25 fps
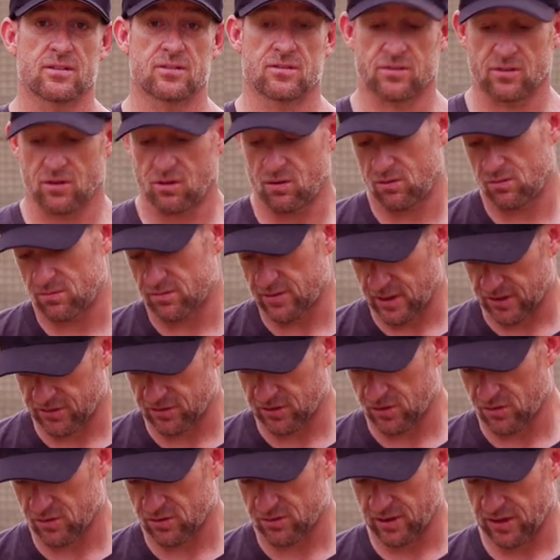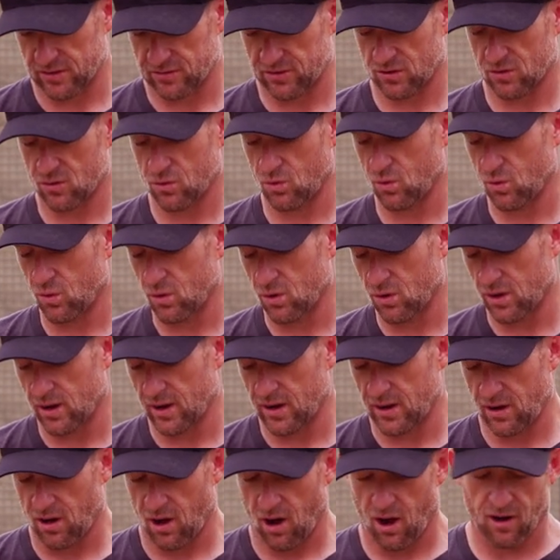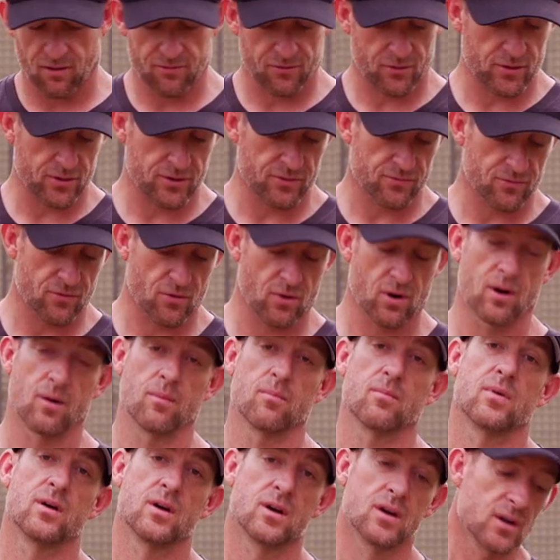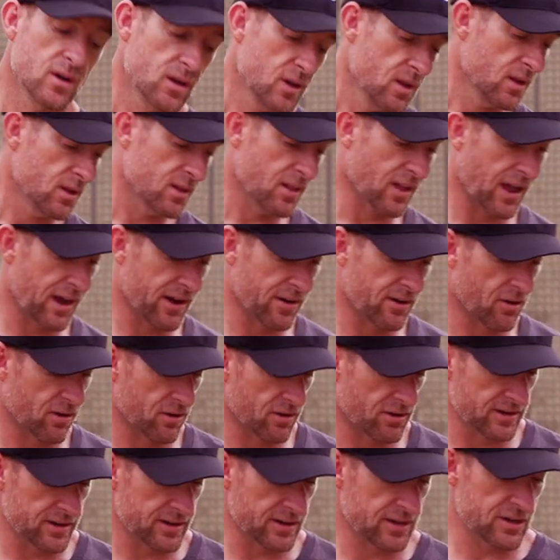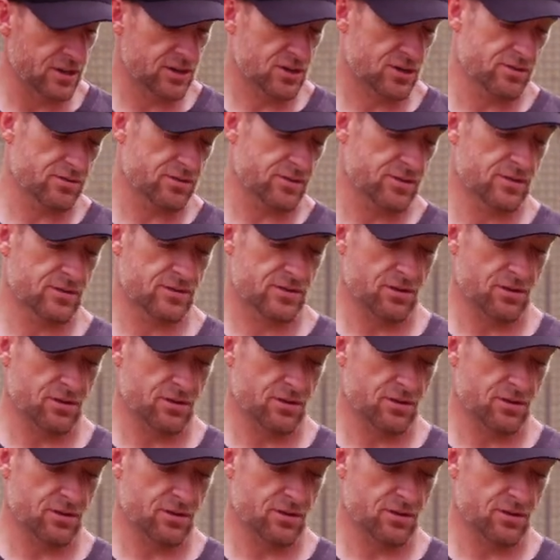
So that's a cool offering from Lionheart Industries.